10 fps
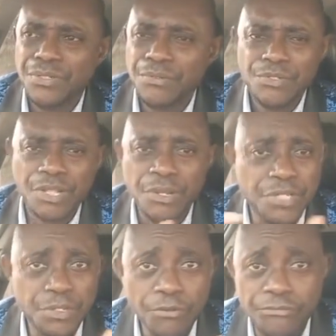Now they say
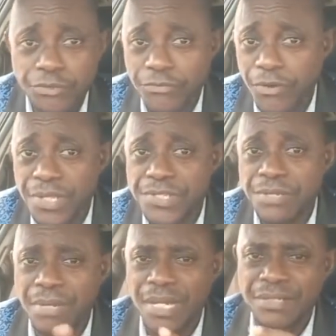no food for lazy
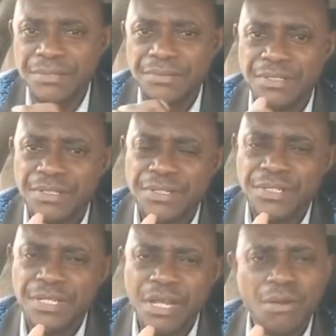man.
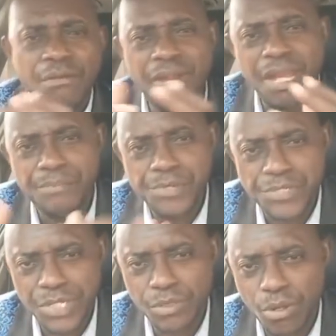I want to really
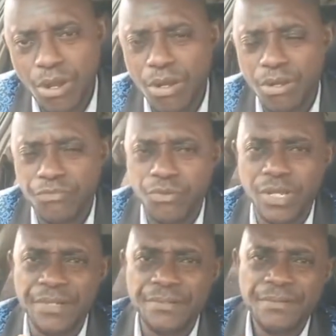appreciate all of you
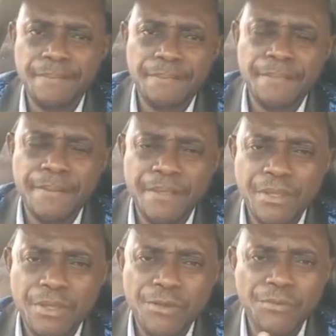now.
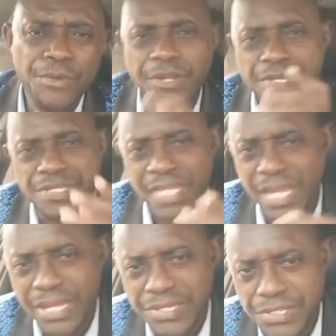Whether they
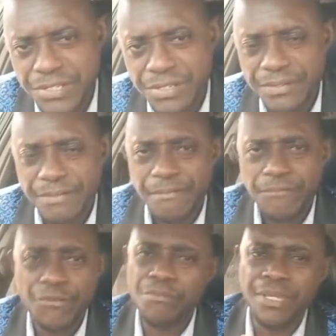stand
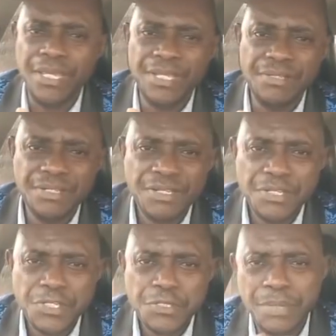for me,
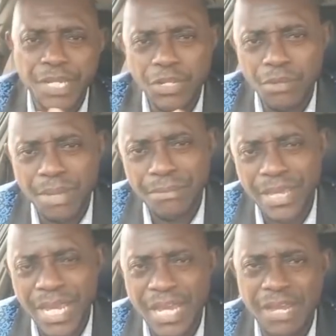speaking on my
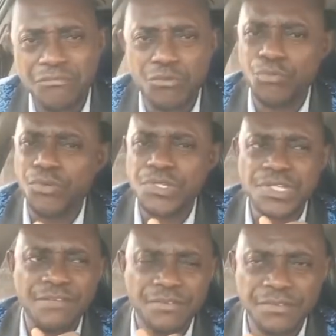behalf, 247,